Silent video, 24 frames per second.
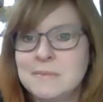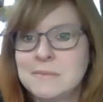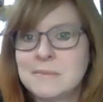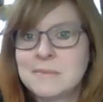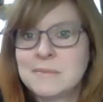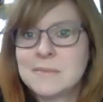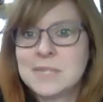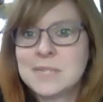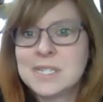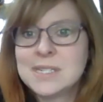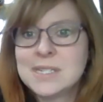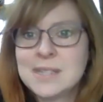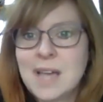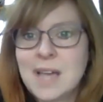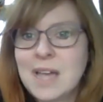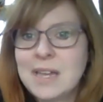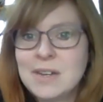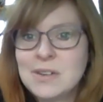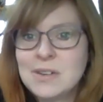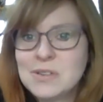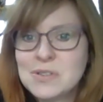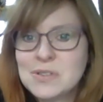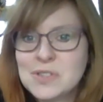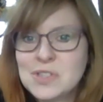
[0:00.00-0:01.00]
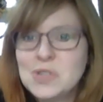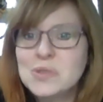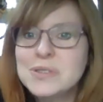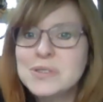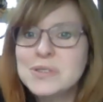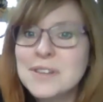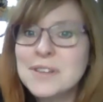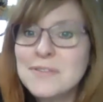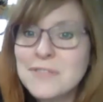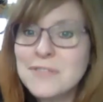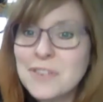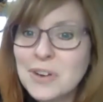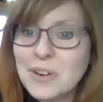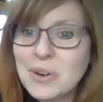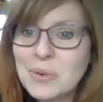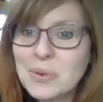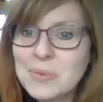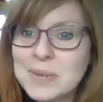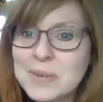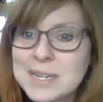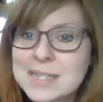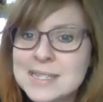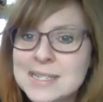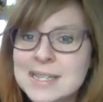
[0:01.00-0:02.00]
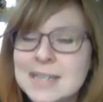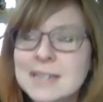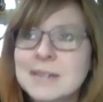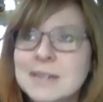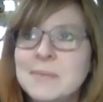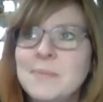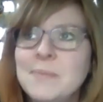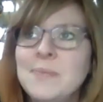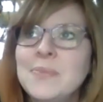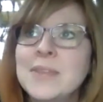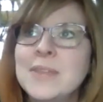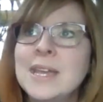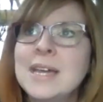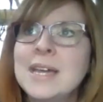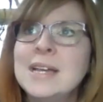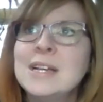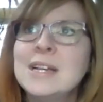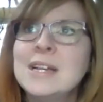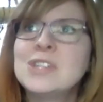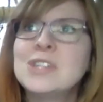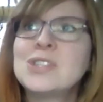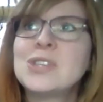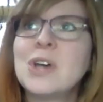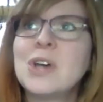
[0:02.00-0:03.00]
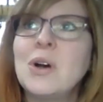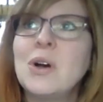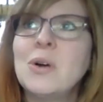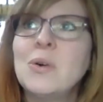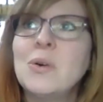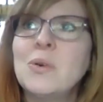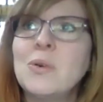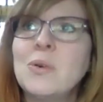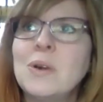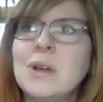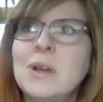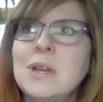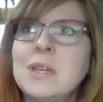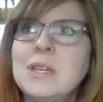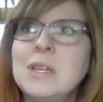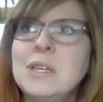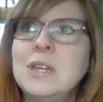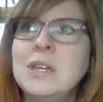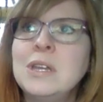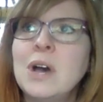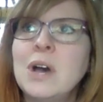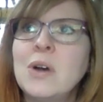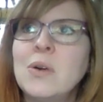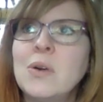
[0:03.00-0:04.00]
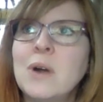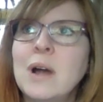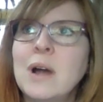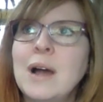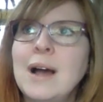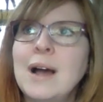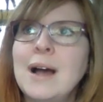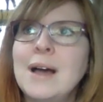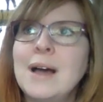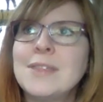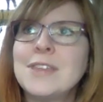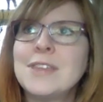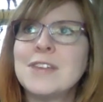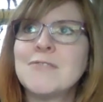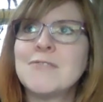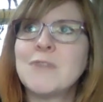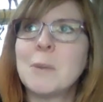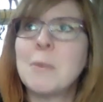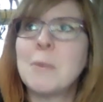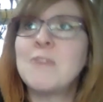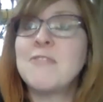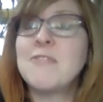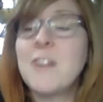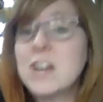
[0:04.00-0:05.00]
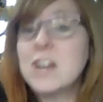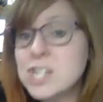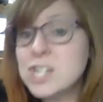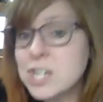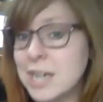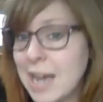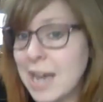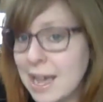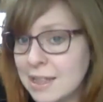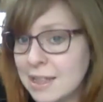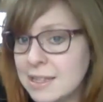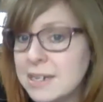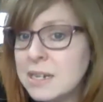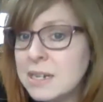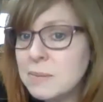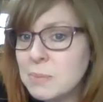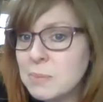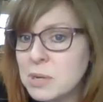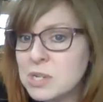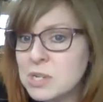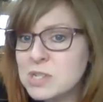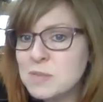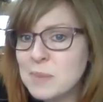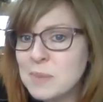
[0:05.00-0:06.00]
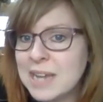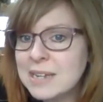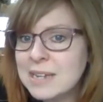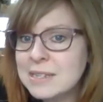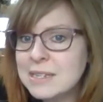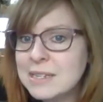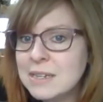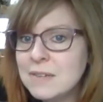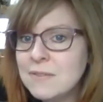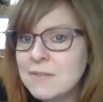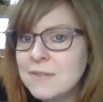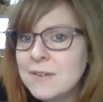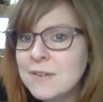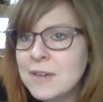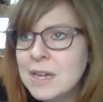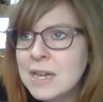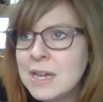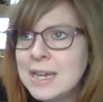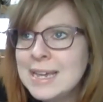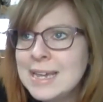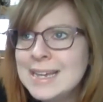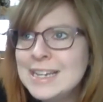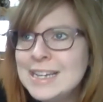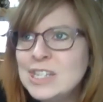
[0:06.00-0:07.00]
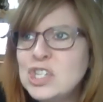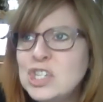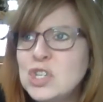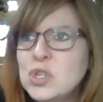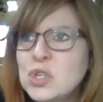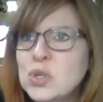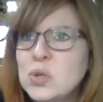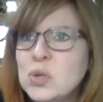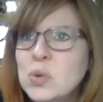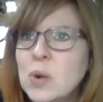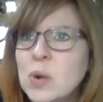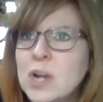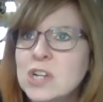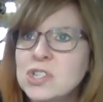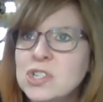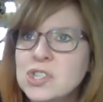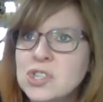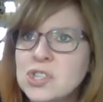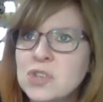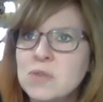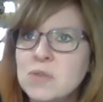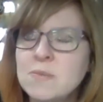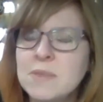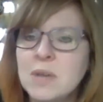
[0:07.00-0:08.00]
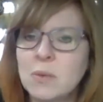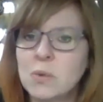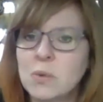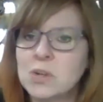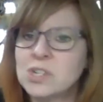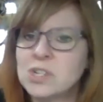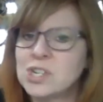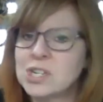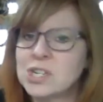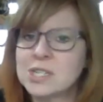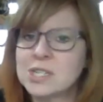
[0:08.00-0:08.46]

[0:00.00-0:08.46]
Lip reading: designers use it for a reason. So, I think from a functionality perspective, to assume that we're just